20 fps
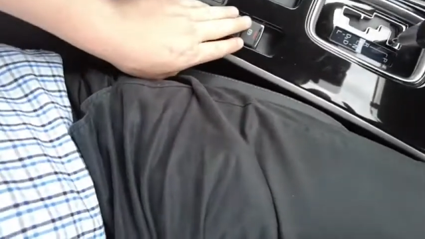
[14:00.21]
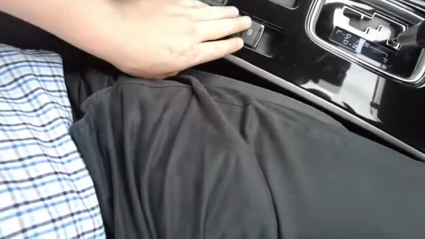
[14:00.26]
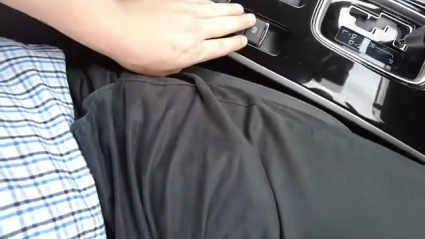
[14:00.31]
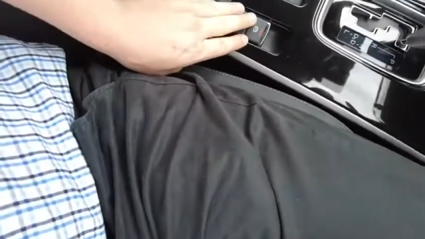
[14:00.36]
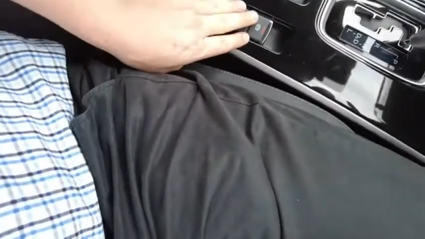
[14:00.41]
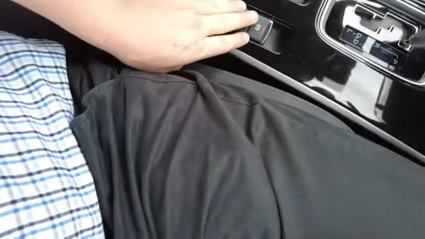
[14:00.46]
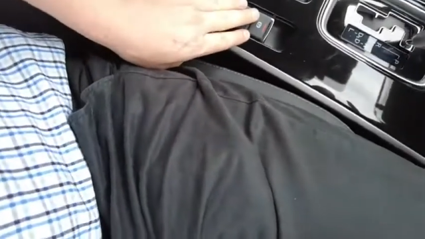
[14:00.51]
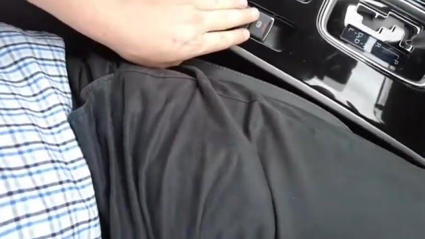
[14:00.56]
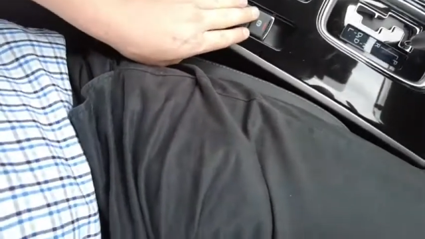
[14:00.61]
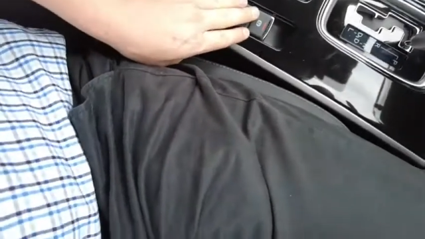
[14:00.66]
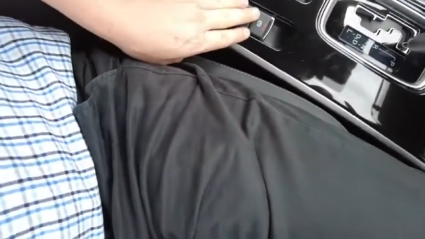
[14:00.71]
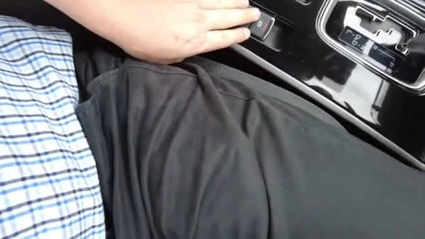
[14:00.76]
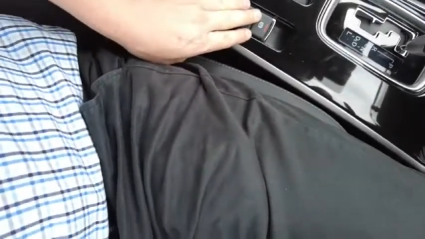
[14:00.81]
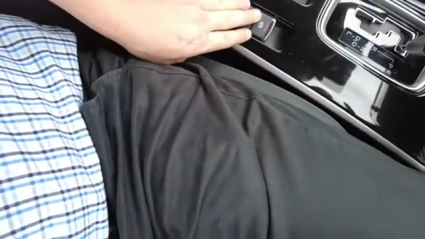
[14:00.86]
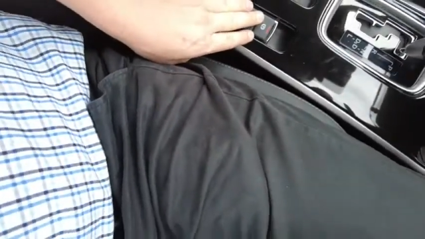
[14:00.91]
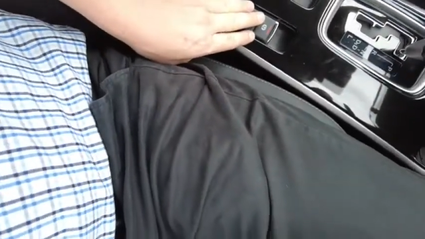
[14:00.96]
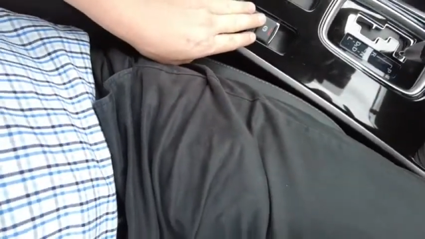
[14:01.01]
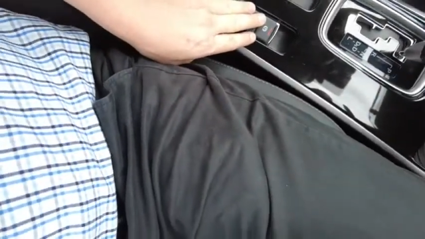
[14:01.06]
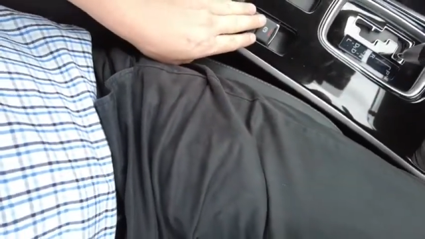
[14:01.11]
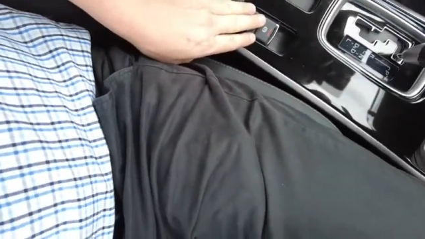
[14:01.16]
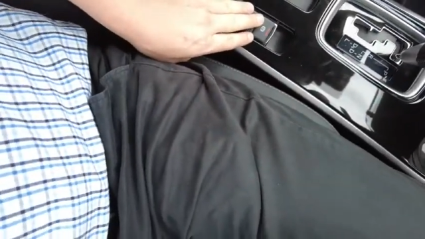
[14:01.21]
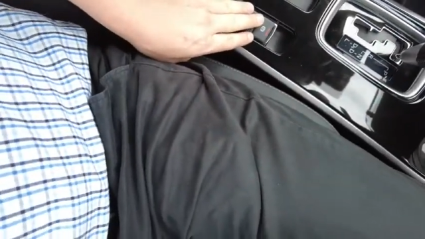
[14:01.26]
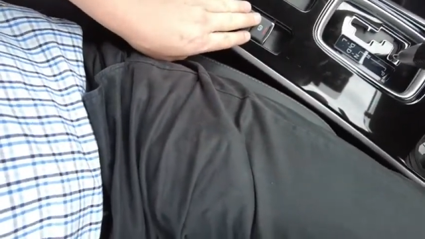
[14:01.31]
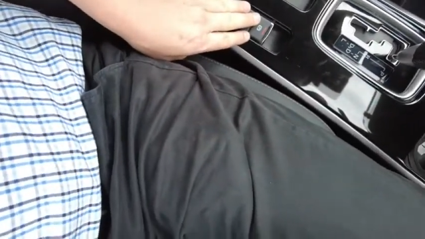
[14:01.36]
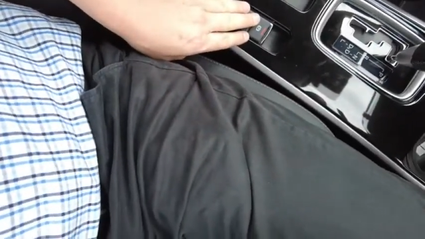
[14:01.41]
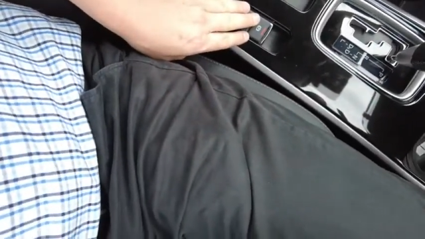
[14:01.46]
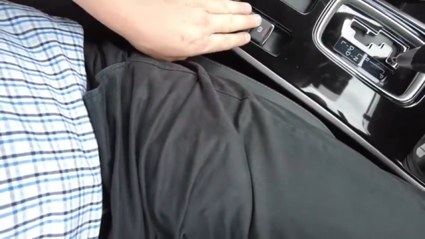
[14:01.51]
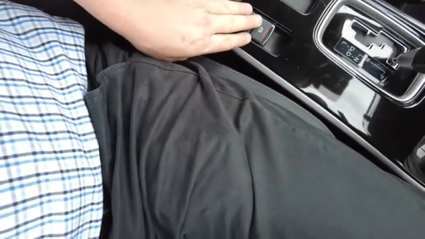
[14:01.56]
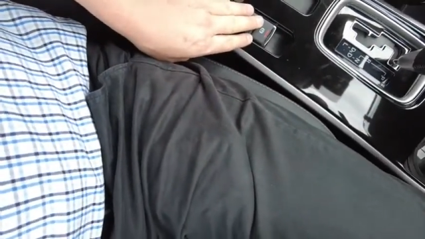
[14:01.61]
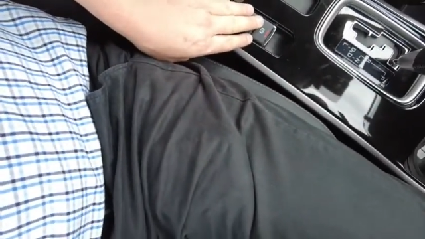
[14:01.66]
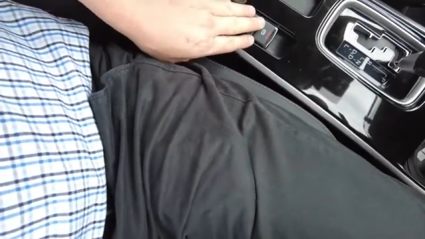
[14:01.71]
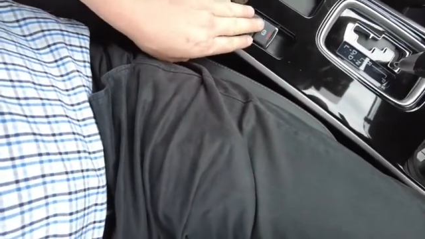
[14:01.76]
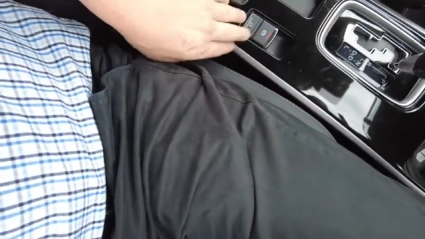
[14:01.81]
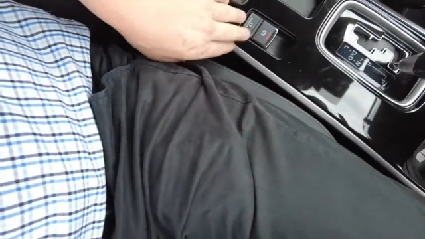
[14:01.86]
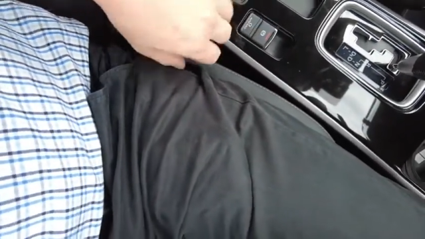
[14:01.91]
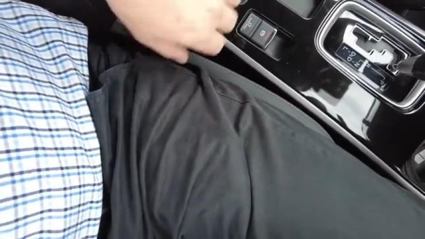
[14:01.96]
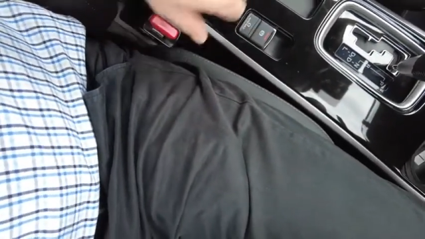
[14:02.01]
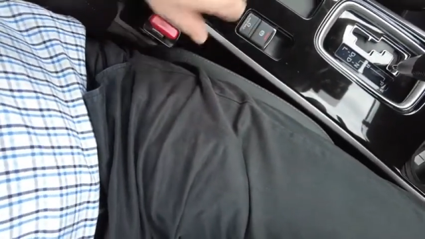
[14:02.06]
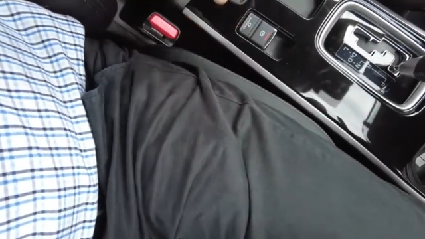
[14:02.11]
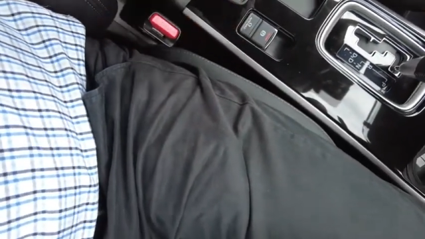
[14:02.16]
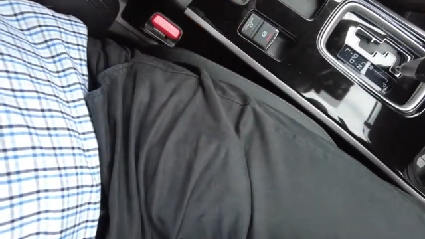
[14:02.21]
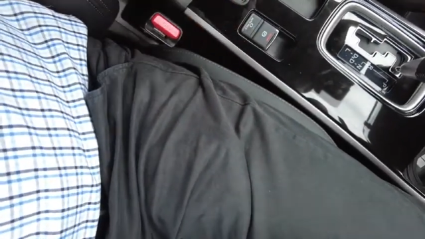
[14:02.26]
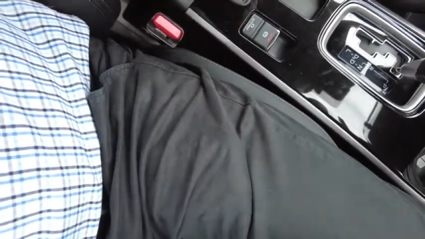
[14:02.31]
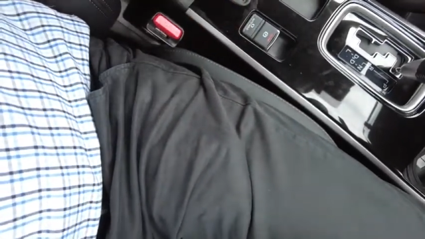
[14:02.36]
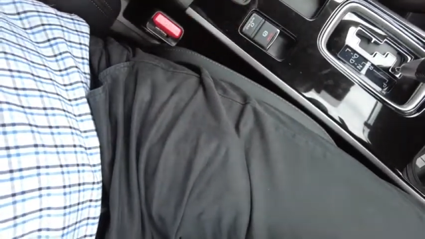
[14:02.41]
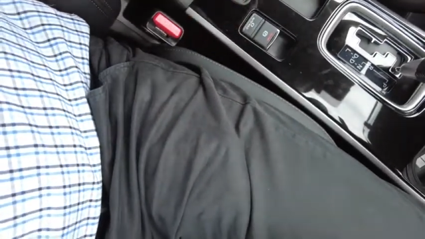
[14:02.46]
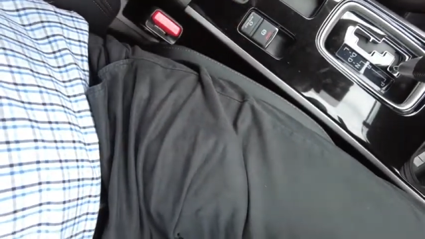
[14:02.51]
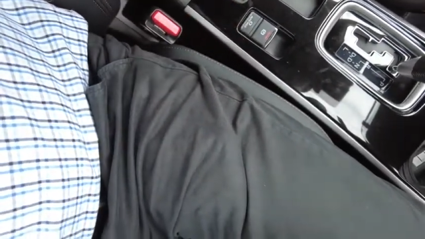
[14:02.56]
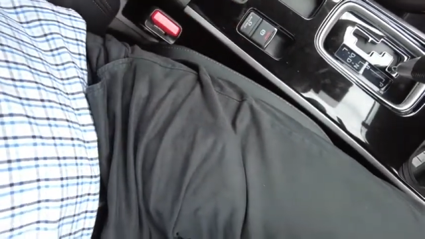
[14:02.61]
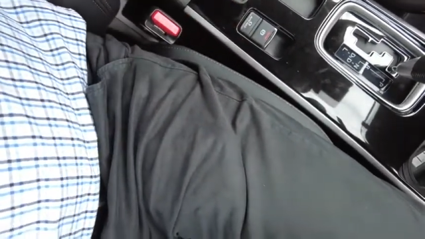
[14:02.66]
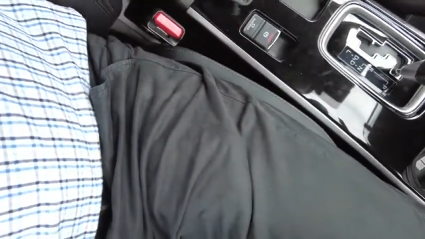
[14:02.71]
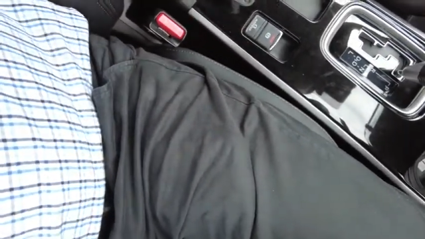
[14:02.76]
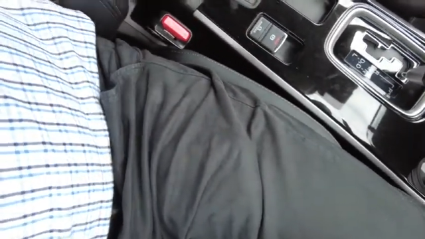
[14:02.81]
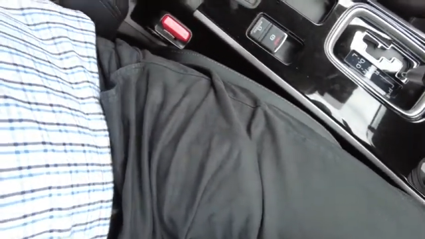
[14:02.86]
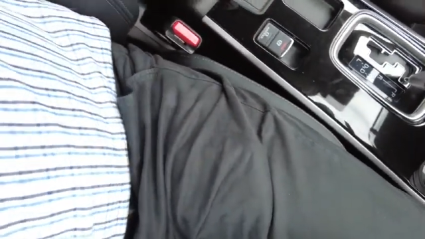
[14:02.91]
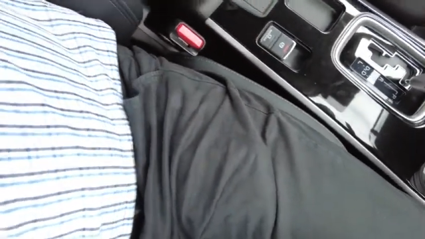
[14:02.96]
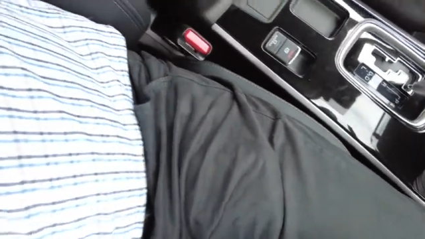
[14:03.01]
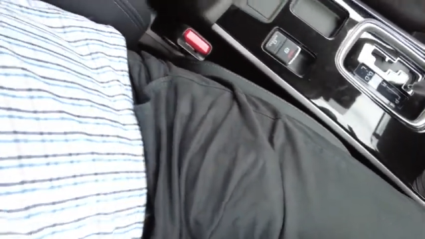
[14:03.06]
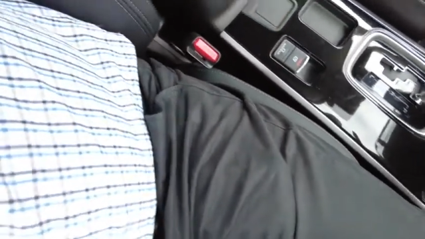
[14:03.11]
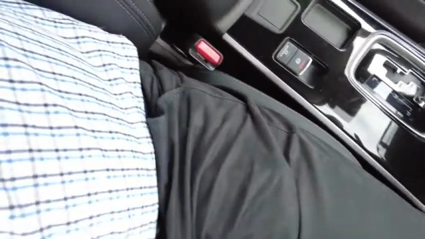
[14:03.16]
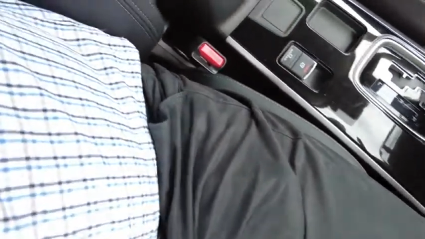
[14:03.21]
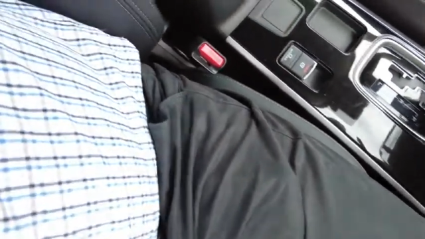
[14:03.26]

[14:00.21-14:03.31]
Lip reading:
Nobody's mouth can be seen.